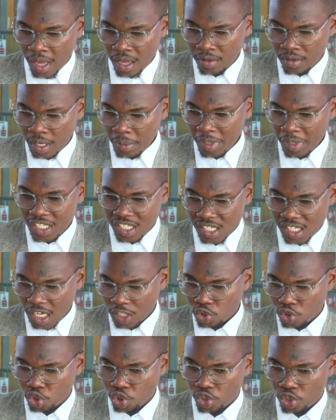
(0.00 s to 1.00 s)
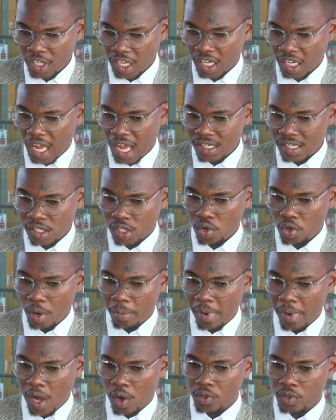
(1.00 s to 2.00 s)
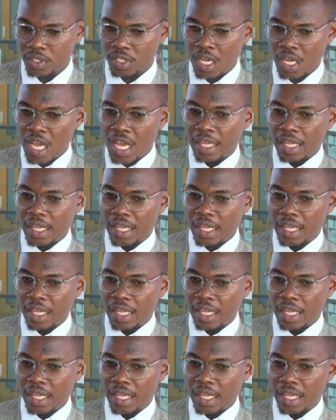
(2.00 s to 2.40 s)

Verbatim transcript: let me just cut you short and ask you about